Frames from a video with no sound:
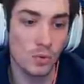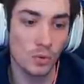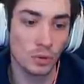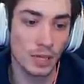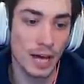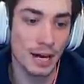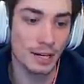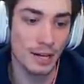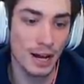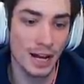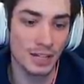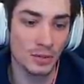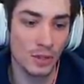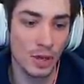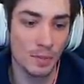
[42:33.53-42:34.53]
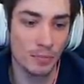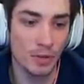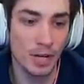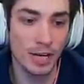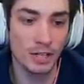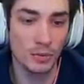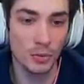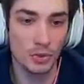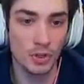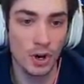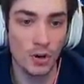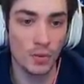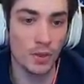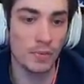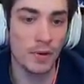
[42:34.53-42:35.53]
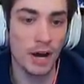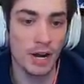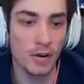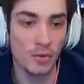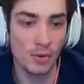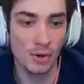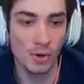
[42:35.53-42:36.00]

Ooh, a lot of guys with upgrades. We'll start with Amani